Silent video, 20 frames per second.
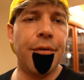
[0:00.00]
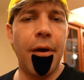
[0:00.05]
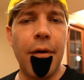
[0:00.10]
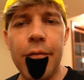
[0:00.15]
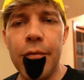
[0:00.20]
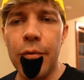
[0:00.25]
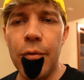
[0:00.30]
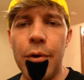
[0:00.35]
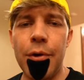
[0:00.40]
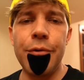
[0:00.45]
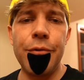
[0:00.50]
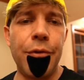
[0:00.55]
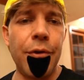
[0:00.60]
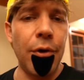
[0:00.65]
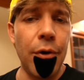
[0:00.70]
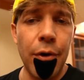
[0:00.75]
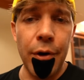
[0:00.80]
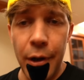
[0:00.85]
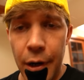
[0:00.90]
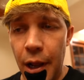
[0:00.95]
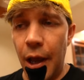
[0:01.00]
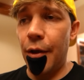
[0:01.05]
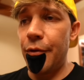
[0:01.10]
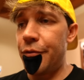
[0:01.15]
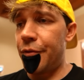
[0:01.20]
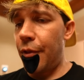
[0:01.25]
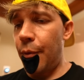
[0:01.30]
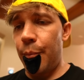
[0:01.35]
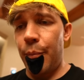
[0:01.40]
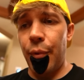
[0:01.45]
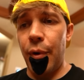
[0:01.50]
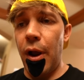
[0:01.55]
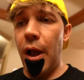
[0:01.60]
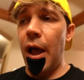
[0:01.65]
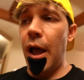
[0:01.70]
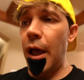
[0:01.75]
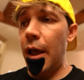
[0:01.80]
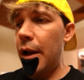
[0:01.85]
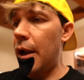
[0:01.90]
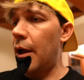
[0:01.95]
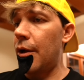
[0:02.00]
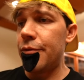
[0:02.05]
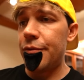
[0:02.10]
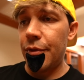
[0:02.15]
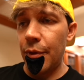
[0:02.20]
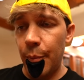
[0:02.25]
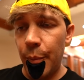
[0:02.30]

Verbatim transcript: everyone doing? How's the bread? How's the